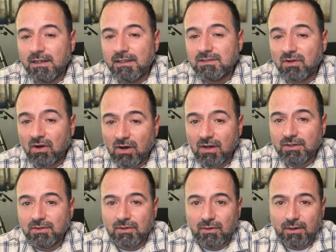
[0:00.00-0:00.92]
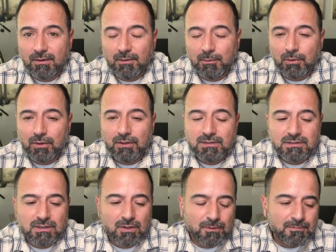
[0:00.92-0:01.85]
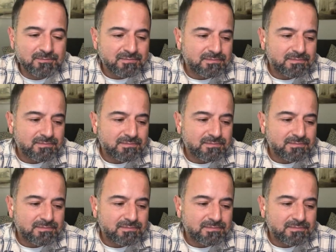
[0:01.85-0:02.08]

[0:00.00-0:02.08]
is on your credit report. So